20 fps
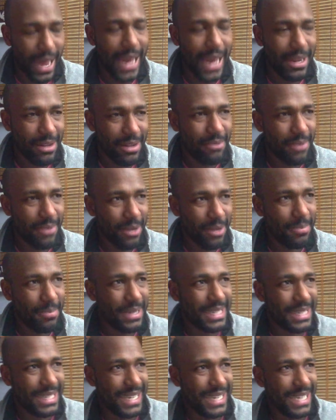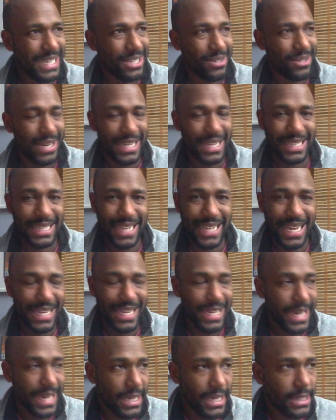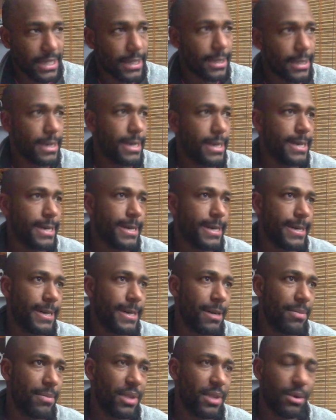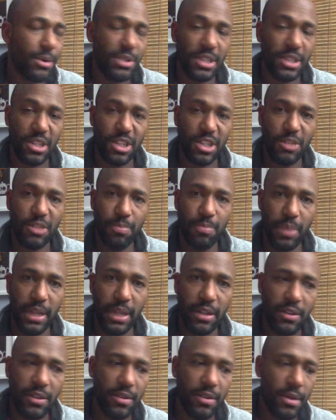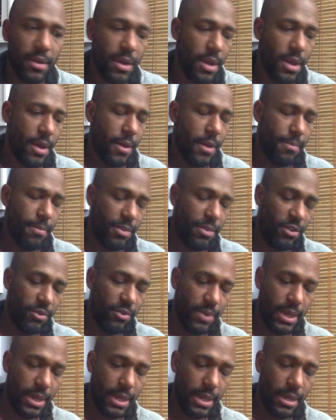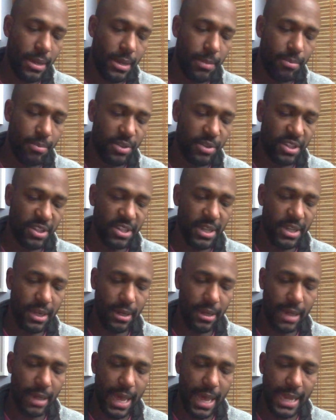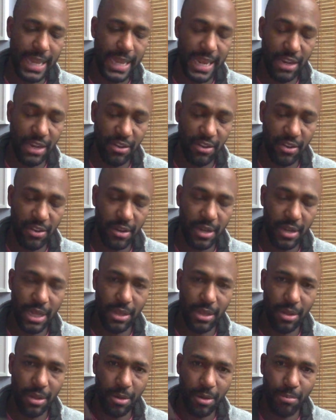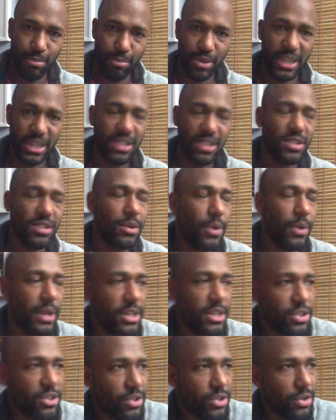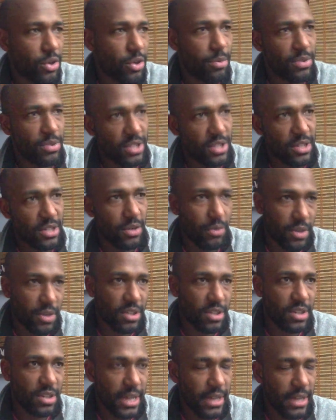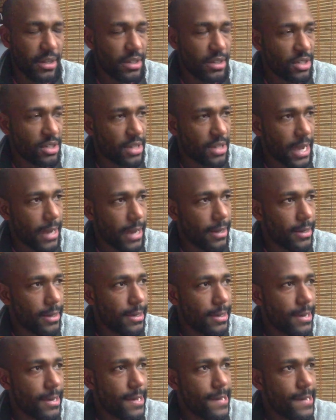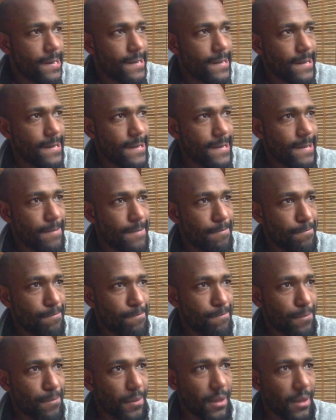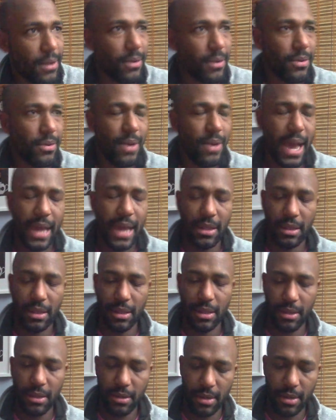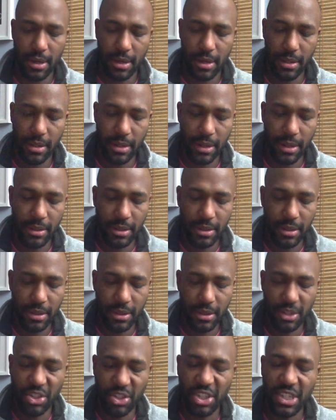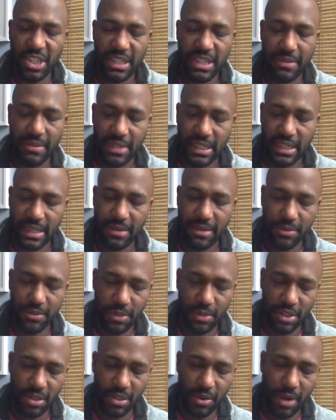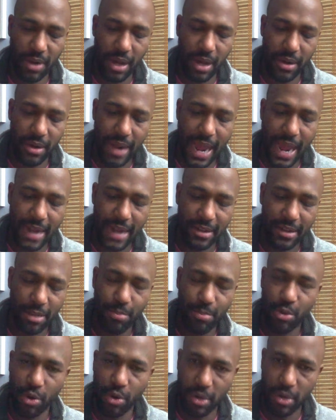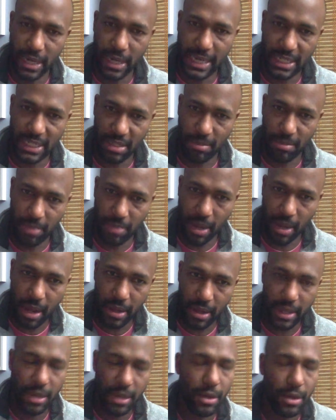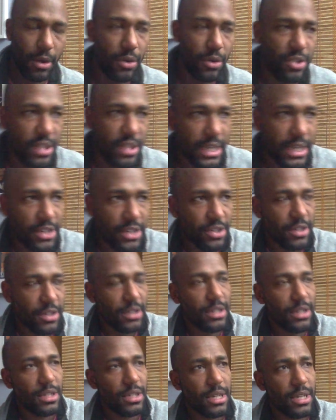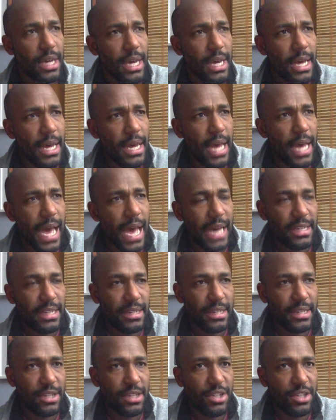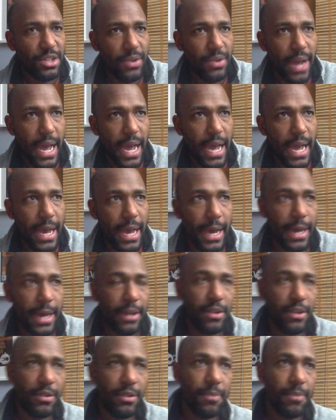Developing States, or SIDS, there was a split between Brazil and India in the BRICS coalition, or Brazil, Russia, India, China. You had the G77 was no longer acting purely as a bloc in negotiations. And since you had